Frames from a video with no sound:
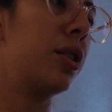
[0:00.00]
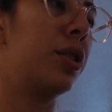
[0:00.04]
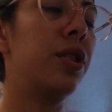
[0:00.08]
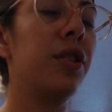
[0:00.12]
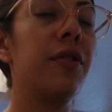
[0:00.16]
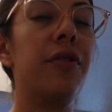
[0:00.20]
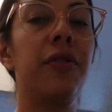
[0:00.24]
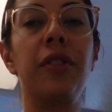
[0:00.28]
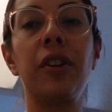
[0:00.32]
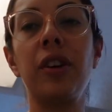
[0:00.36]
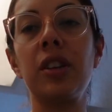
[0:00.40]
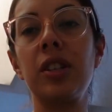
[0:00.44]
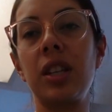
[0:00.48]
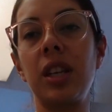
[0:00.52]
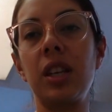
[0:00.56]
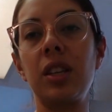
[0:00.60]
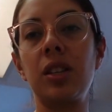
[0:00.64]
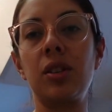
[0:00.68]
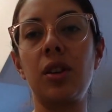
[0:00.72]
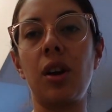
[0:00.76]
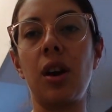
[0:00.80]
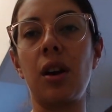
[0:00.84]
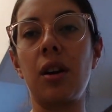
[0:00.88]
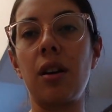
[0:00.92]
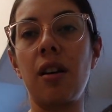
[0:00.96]
So first I
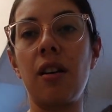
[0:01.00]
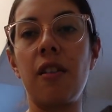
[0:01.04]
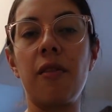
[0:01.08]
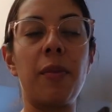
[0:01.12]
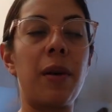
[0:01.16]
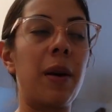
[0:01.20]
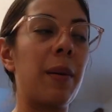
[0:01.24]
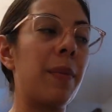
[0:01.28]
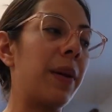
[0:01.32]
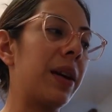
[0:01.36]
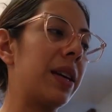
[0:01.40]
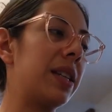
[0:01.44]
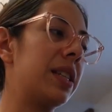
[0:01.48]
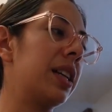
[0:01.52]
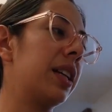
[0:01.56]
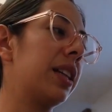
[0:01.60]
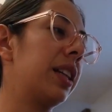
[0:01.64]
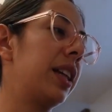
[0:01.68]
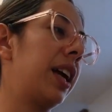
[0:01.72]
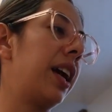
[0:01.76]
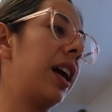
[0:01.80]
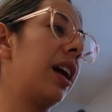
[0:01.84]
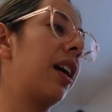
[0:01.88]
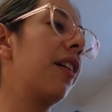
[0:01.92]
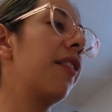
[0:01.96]
start off by
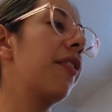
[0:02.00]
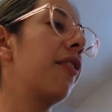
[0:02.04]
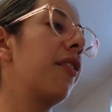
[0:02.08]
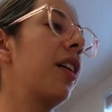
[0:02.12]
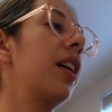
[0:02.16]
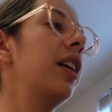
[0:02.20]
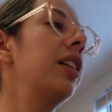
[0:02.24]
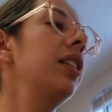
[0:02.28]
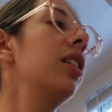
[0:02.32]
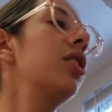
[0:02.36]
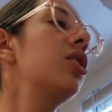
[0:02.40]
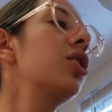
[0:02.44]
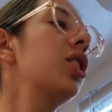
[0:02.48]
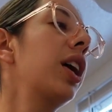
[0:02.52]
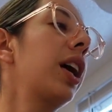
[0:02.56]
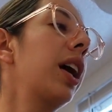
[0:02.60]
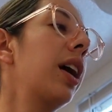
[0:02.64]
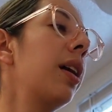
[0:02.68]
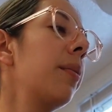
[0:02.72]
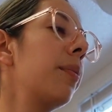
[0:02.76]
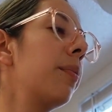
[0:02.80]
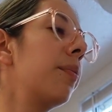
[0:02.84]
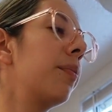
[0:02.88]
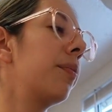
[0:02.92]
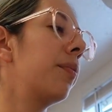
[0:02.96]
basically air frying the
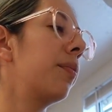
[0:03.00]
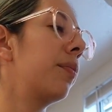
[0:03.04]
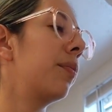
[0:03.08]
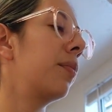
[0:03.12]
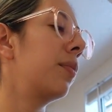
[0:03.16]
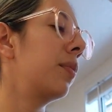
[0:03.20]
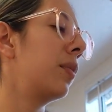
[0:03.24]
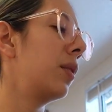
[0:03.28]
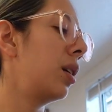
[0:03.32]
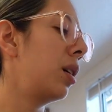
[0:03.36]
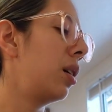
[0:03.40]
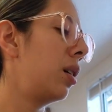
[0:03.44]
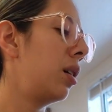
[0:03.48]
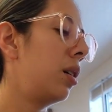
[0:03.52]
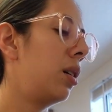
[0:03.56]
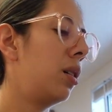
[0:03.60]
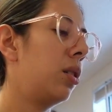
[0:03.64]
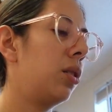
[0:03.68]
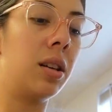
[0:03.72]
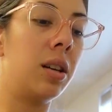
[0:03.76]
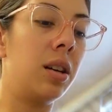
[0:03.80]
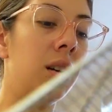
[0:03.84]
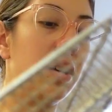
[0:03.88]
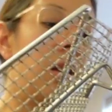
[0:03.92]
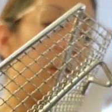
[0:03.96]
chicken.
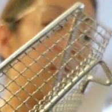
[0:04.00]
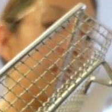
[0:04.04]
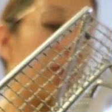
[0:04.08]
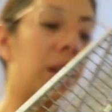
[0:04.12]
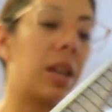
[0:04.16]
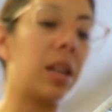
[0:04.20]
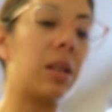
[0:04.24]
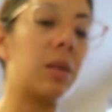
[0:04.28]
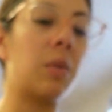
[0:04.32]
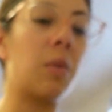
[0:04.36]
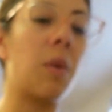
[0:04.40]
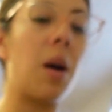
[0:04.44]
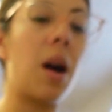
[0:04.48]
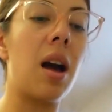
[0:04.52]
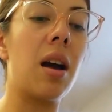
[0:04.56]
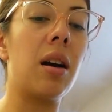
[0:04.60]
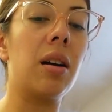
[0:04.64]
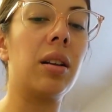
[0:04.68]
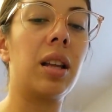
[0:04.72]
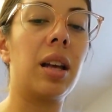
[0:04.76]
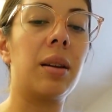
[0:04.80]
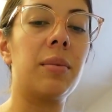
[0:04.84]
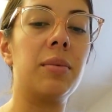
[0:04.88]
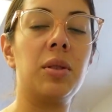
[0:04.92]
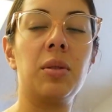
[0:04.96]
And
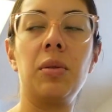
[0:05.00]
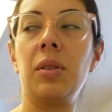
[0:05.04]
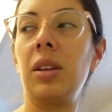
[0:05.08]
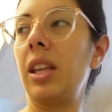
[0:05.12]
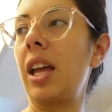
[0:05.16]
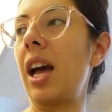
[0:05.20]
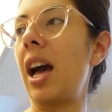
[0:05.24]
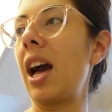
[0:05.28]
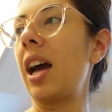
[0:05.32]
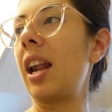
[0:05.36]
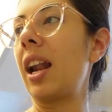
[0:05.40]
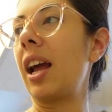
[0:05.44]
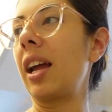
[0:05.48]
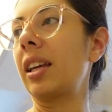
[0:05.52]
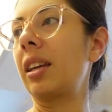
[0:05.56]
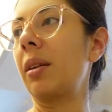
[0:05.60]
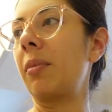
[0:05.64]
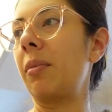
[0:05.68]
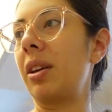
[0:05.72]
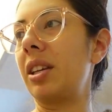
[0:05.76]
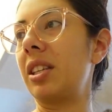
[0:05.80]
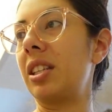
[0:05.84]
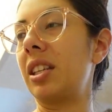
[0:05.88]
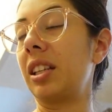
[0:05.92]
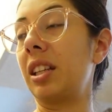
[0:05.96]
while I'm doing that, I can
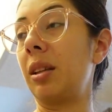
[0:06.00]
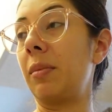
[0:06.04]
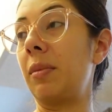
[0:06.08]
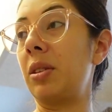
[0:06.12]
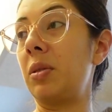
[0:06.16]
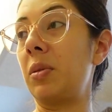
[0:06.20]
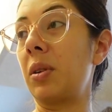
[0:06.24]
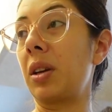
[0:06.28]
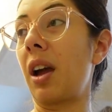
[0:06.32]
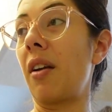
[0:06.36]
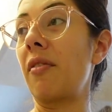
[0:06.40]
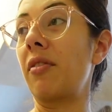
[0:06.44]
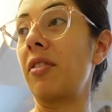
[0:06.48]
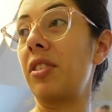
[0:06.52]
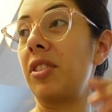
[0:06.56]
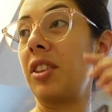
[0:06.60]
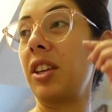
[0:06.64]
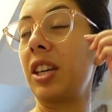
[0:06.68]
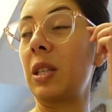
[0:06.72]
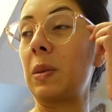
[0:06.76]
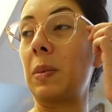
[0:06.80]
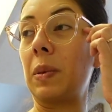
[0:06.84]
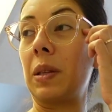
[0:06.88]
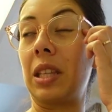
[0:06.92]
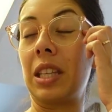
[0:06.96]
basically be doing other
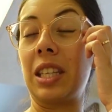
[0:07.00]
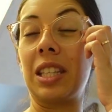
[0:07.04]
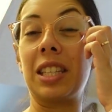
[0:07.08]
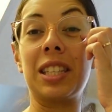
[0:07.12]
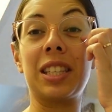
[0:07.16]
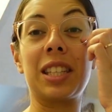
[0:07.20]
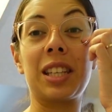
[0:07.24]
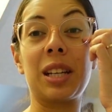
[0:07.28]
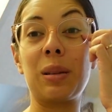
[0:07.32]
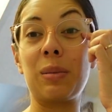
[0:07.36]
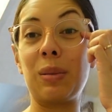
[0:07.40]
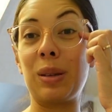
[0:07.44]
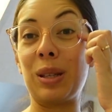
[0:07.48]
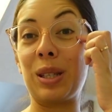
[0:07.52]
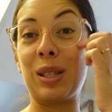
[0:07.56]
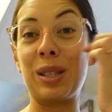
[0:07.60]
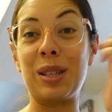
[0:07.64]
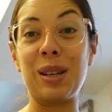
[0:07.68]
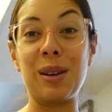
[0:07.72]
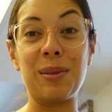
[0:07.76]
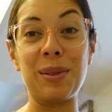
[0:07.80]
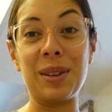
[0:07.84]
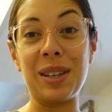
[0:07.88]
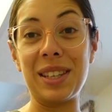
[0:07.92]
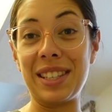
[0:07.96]
things. But this is going to be
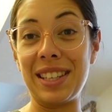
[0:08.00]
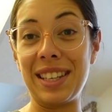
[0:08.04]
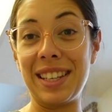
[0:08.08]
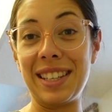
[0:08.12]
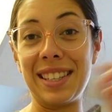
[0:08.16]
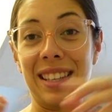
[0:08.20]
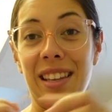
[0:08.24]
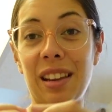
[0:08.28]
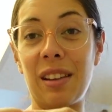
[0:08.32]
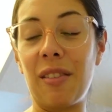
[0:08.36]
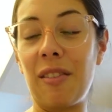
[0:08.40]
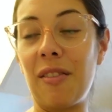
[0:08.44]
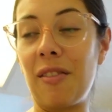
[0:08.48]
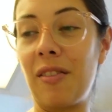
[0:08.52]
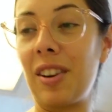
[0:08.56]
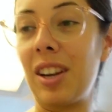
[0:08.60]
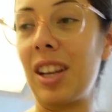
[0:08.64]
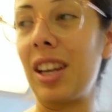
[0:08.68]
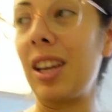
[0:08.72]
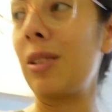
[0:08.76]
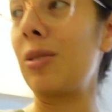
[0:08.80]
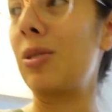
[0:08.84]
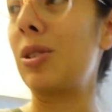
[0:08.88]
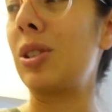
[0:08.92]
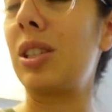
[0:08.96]
so easy. It's not even
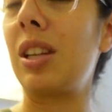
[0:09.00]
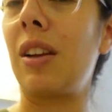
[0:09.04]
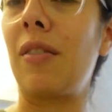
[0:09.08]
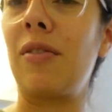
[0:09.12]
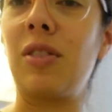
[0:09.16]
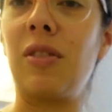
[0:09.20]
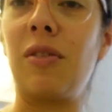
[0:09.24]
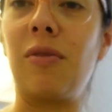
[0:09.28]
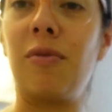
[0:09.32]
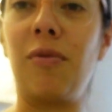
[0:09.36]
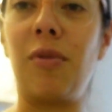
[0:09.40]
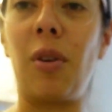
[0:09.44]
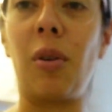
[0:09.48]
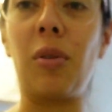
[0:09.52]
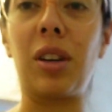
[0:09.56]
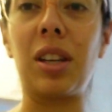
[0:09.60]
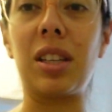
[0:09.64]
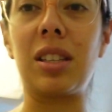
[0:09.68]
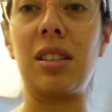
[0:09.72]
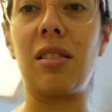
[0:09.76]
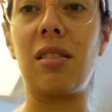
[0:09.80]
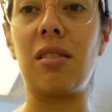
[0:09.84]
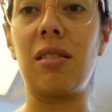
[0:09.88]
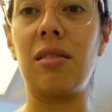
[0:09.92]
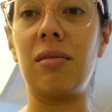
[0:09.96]
funny. You just have to
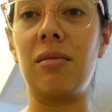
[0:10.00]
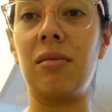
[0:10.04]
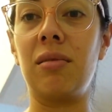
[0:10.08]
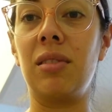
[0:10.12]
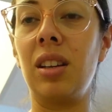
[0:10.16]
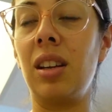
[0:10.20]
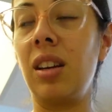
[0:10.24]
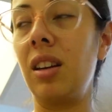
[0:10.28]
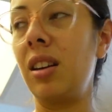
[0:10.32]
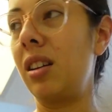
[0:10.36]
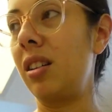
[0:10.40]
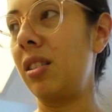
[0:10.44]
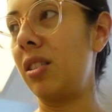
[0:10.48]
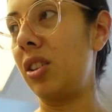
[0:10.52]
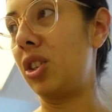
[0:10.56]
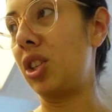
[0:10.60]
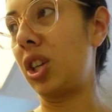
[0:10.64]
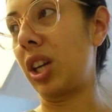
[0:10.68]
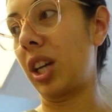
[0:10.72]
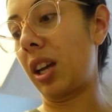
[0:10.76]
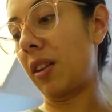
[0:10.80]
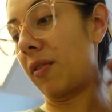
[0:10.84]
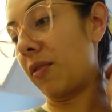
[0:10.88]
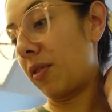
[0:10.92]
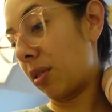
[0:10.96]
focus on the
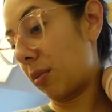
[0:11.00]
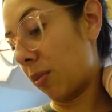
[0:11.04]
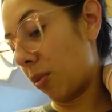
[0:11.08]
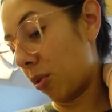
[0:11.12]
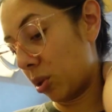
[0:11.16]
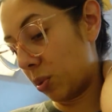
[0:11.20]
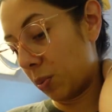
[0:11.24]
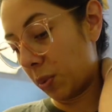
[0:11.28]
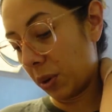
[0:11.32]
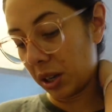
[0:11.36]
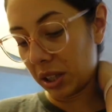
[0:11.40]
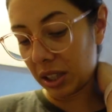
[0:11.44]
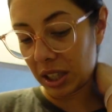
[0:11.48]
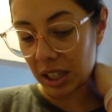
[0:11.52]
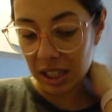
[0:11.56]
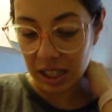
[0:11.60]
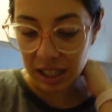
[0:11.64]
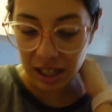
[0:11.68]
chicken for the most part. That's